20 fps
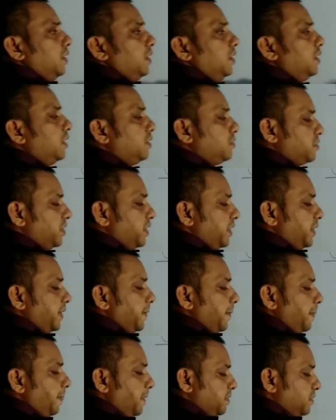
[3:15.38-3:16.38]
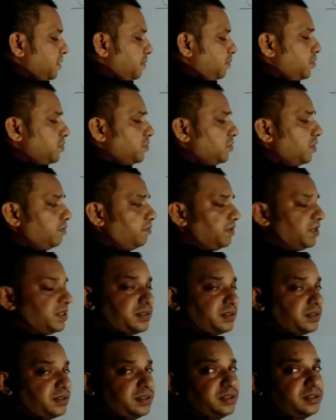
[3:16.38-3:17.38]
Now see, suppose of
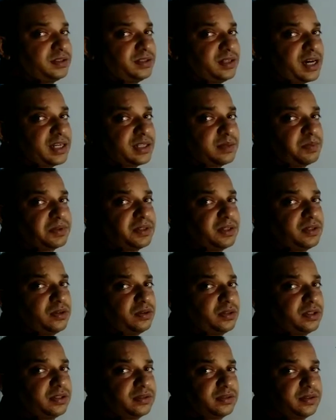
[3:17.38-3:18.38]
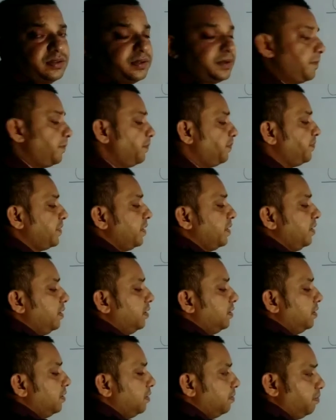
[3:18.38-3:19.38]
this charge present on this
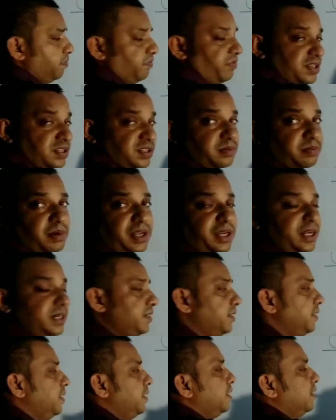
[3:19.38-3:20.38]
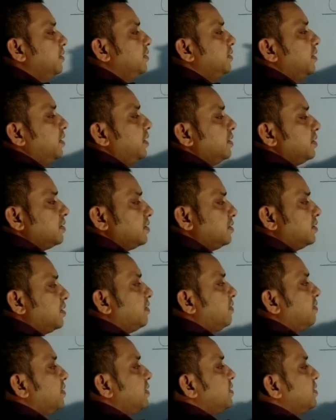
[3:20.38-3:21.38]
first plate, the
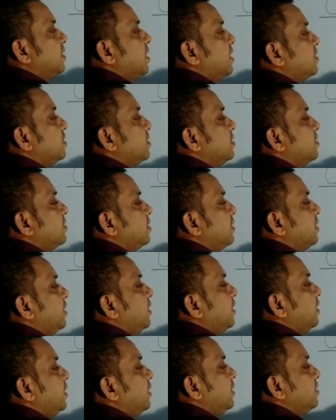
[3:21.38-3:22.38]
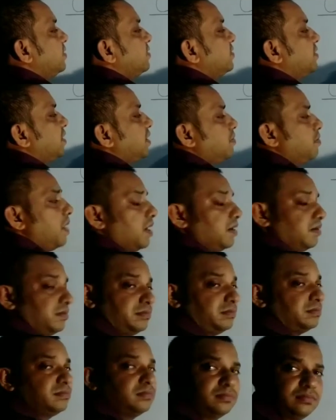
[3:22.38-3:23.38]
surface charge density is sigma,
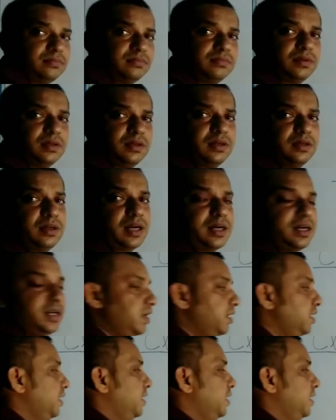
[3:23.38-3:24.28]
right?